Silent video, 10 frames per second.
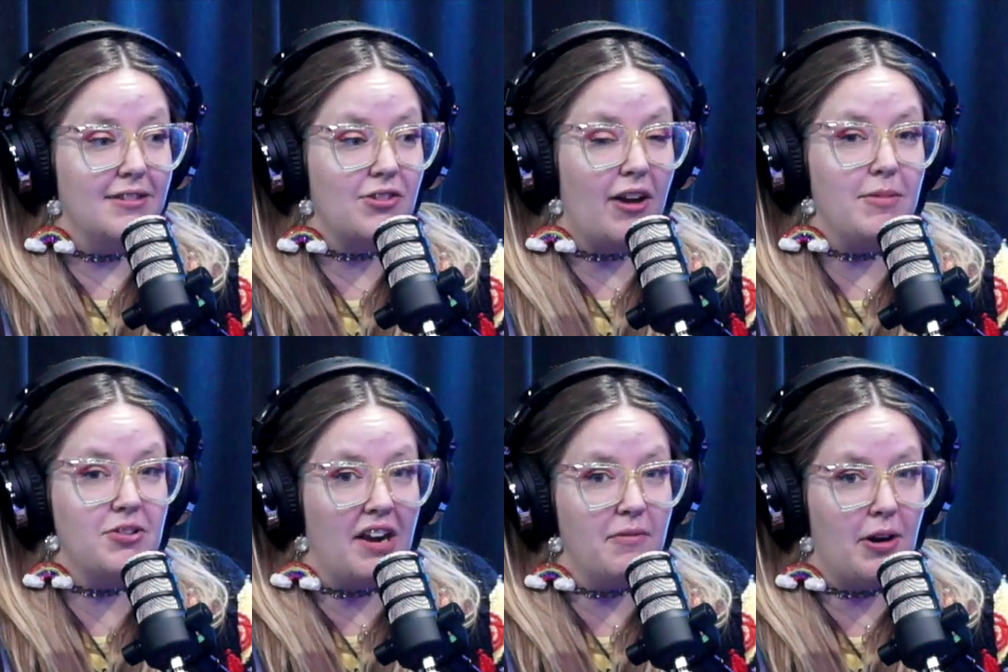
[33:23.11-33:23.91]
So I've
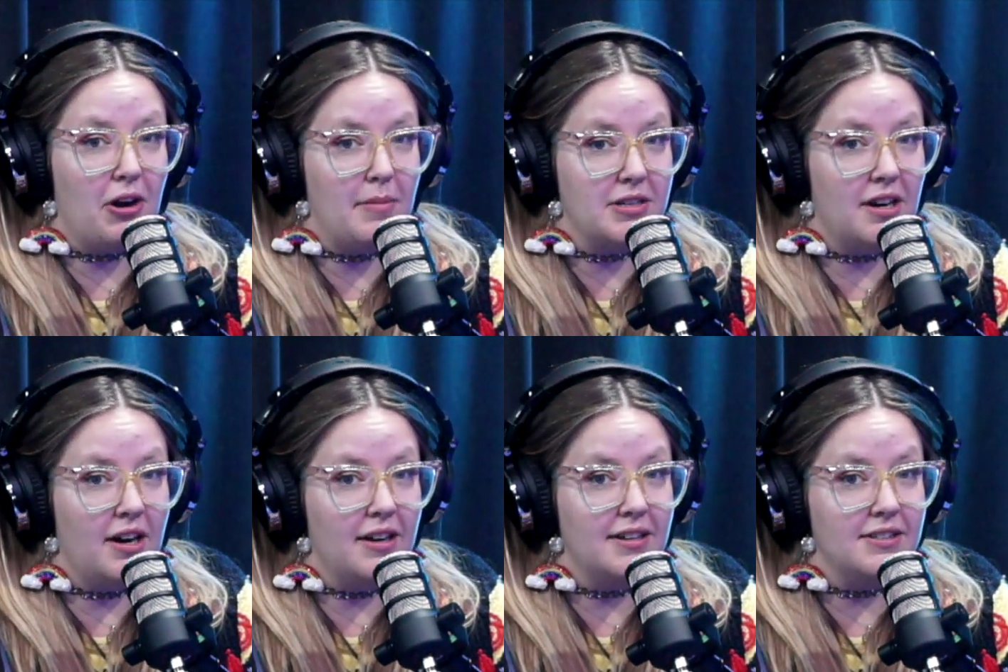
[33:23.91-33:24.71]
been driving my grandma's
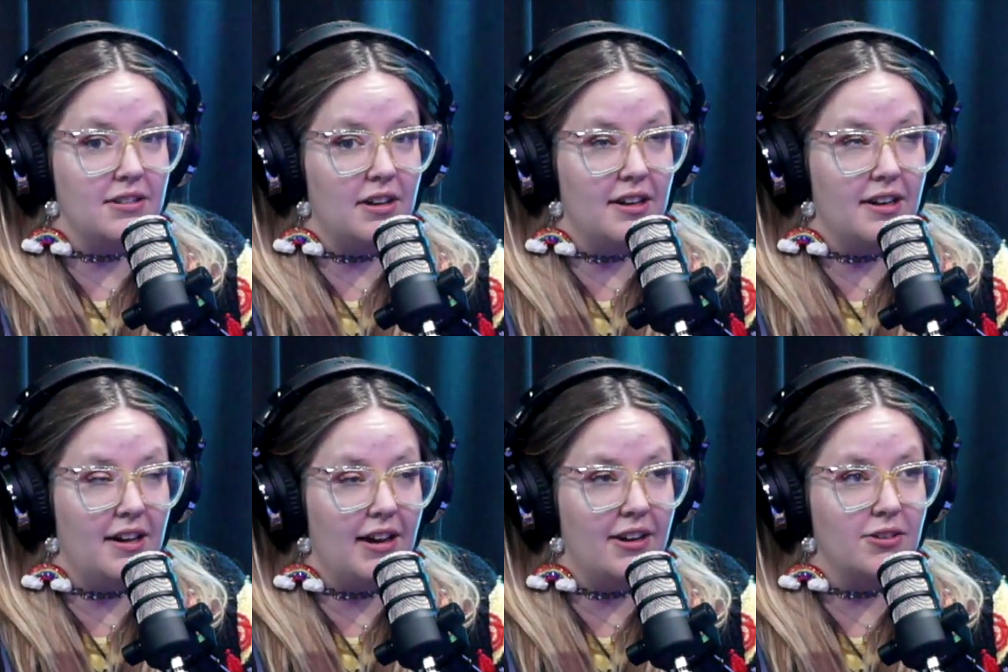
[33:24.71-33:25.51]
car because uh,
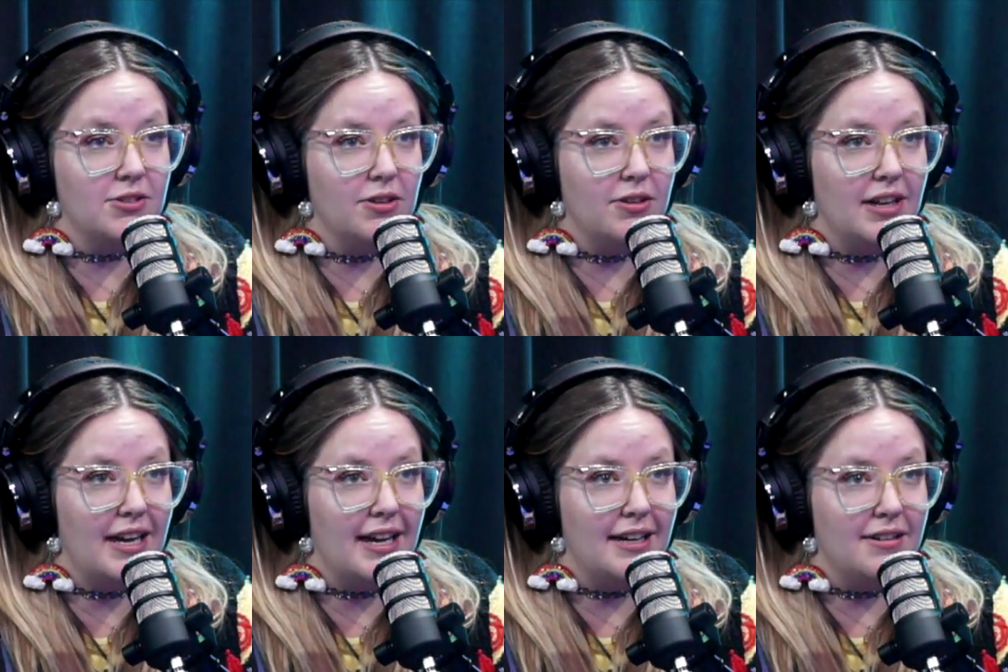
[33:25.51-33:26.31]
I also
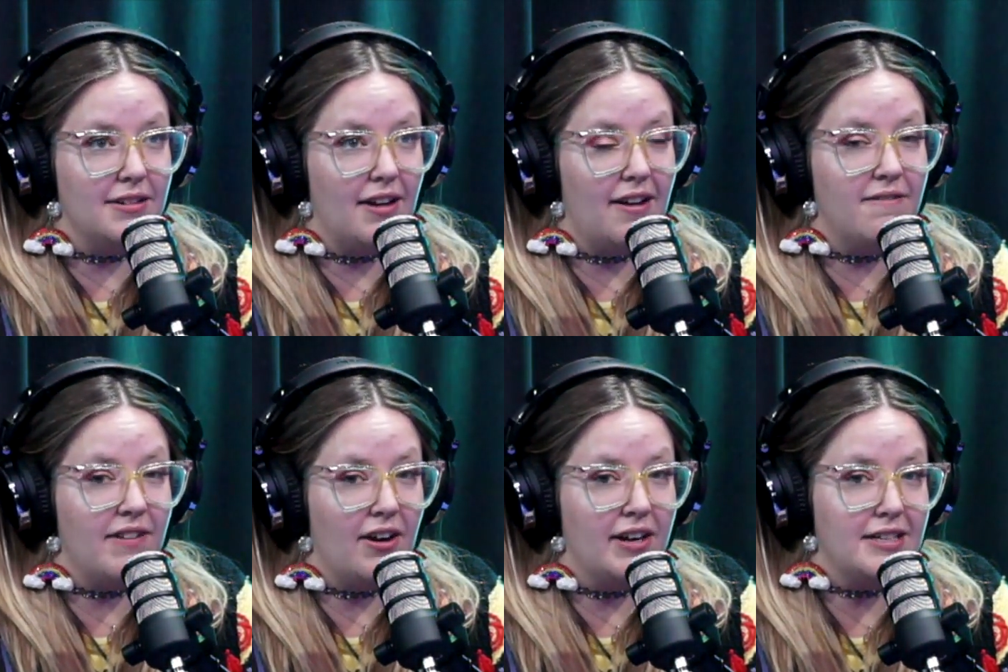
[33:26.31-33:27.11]
had a
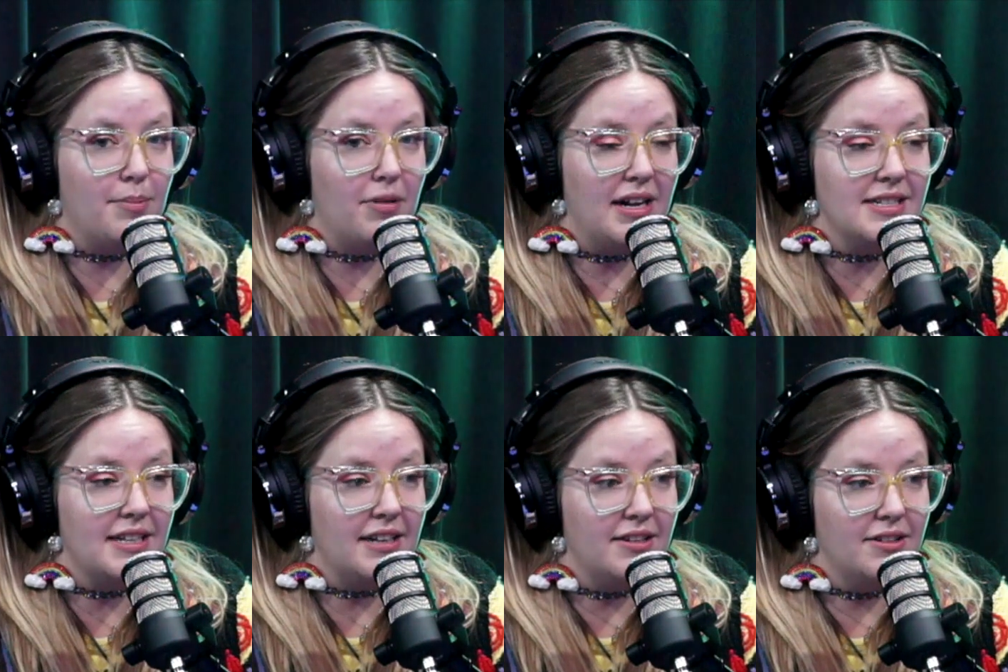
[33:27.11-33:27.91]
very
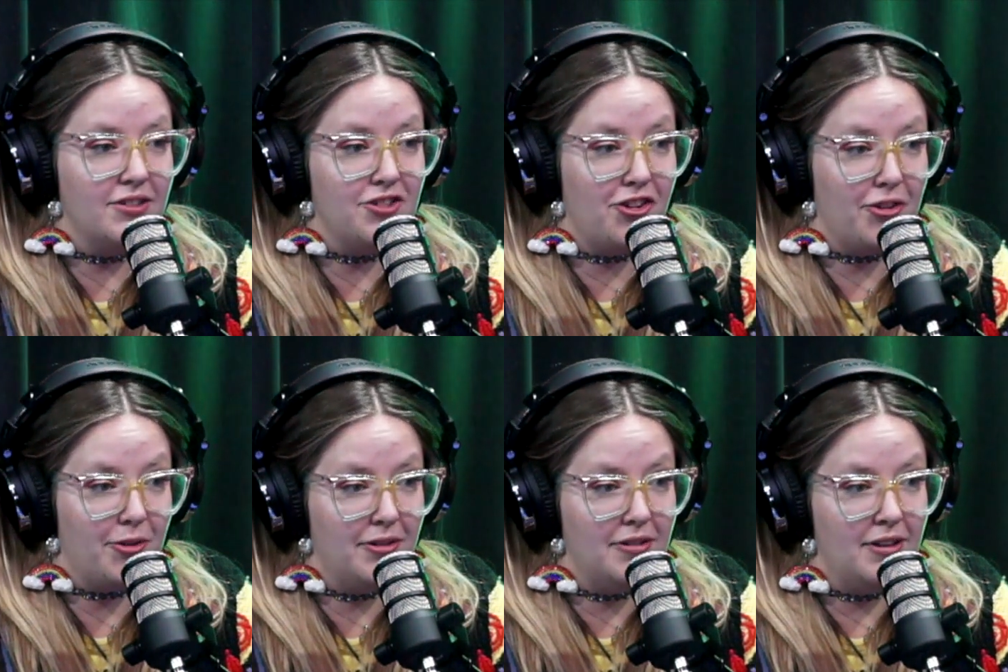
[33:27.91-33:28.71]
depressing
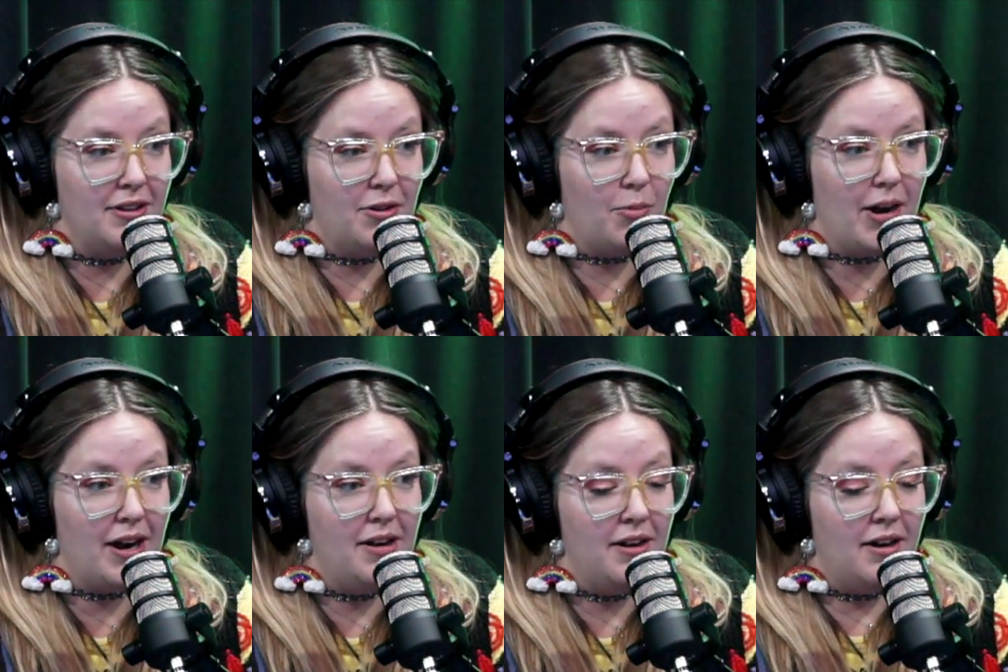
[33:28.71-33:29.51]
June
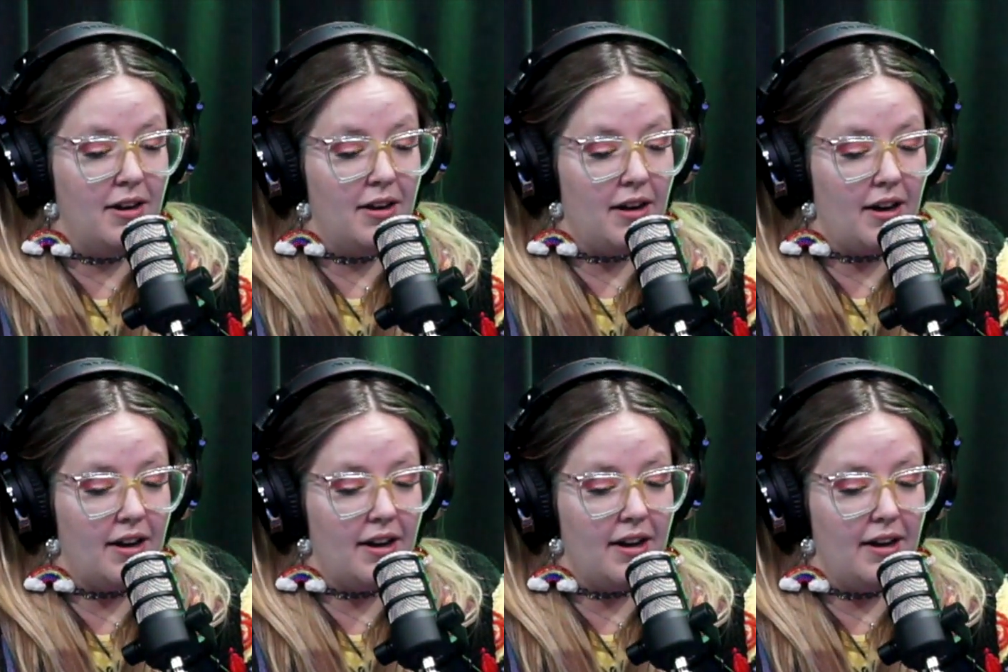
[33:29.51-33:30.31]
where
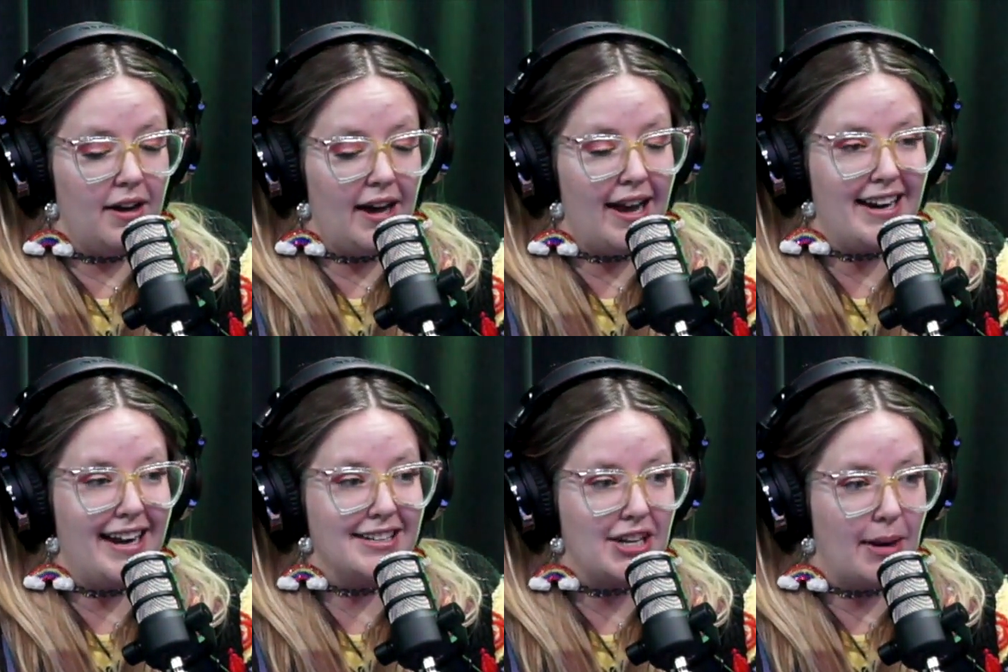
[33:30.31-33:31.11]
uh, I got